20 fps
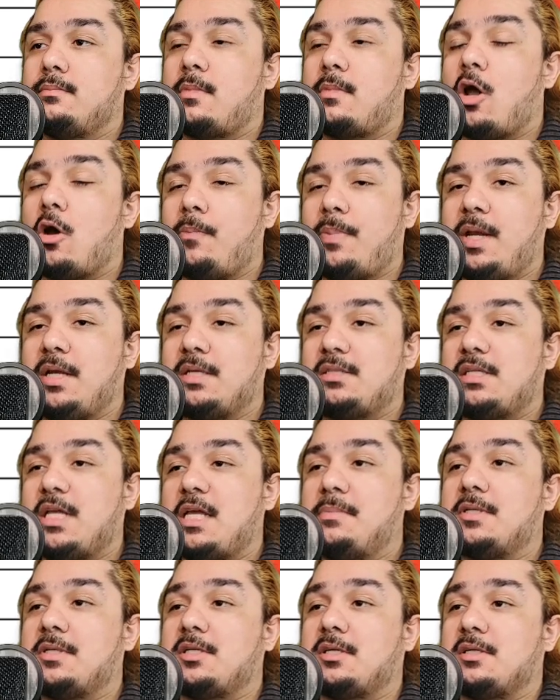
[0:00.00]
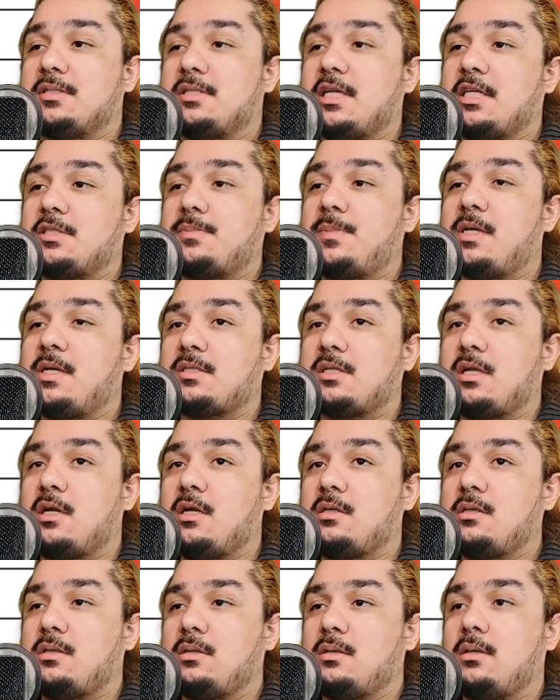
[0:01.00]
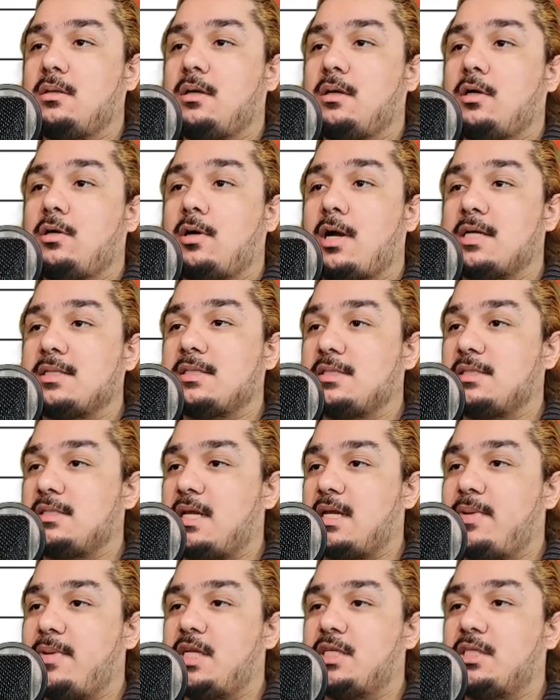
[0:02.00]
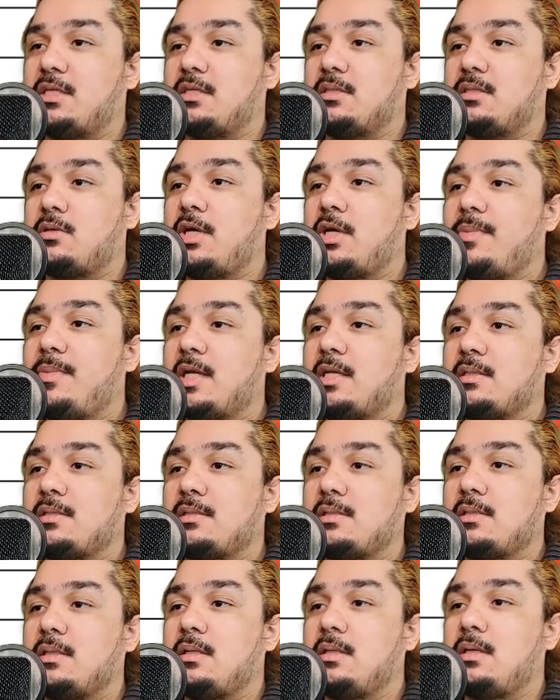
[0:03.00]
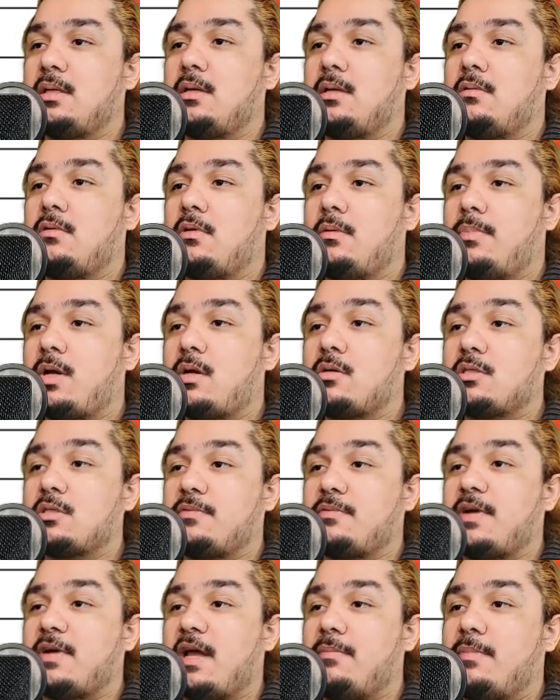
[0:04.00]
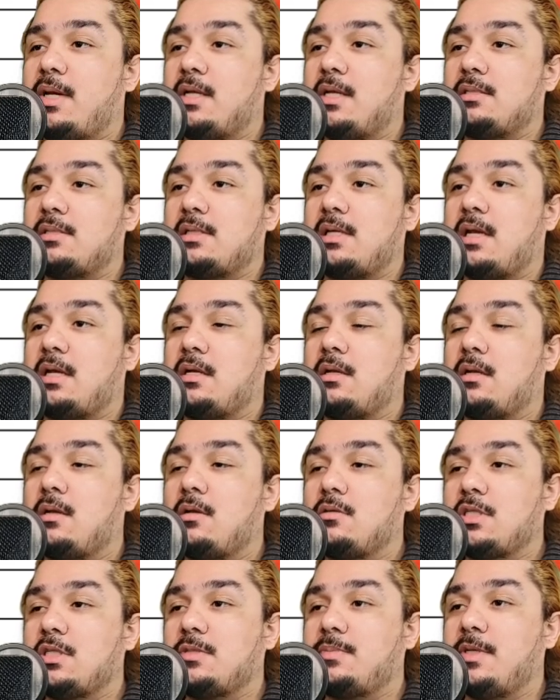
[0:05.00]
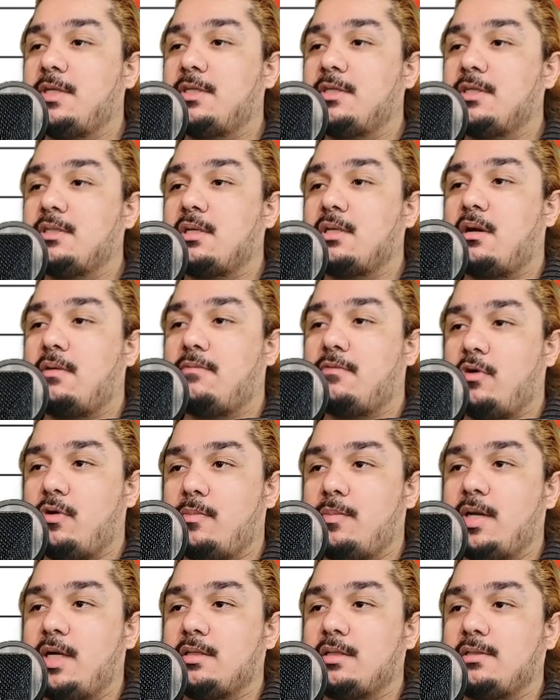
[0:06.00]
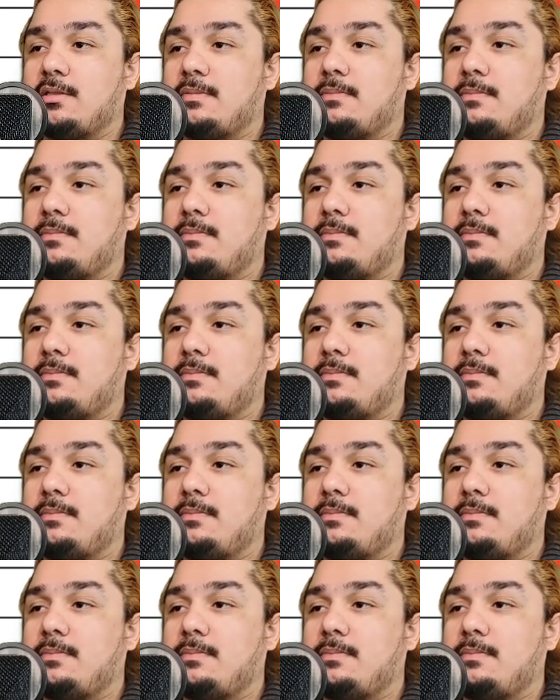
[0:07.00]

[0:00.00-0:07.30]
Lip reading: Opening statements are 6 minutes long, cross-examination is 3 minutes, rebuttals are 5 minutes, and closing speeches are 4 minutes.